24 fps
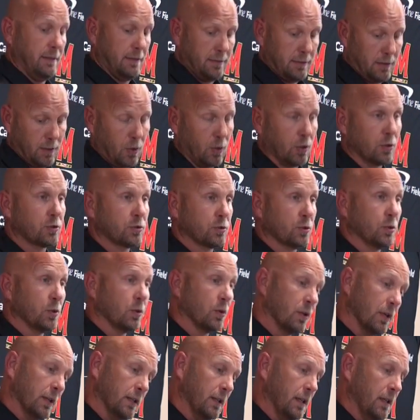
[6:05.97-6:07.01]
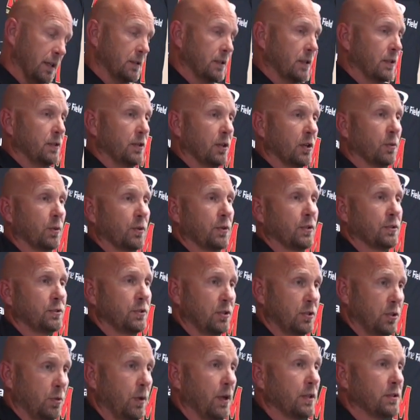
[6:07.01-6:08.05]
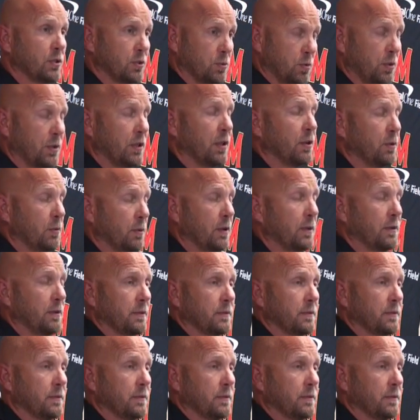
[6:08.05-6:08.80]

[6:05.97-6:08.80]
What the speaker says: to go to school, and to deal with the situations we're dealing with.